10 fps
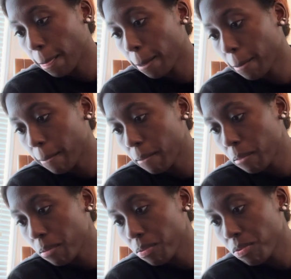
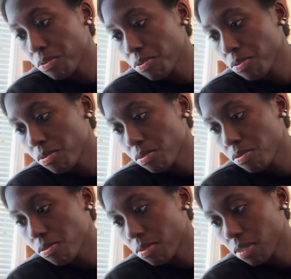
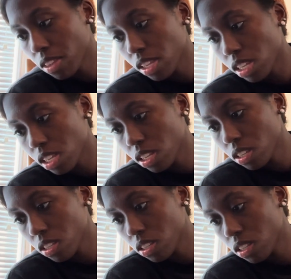
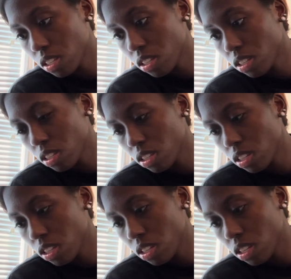
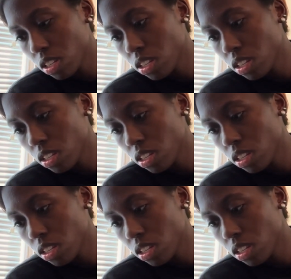[no speech]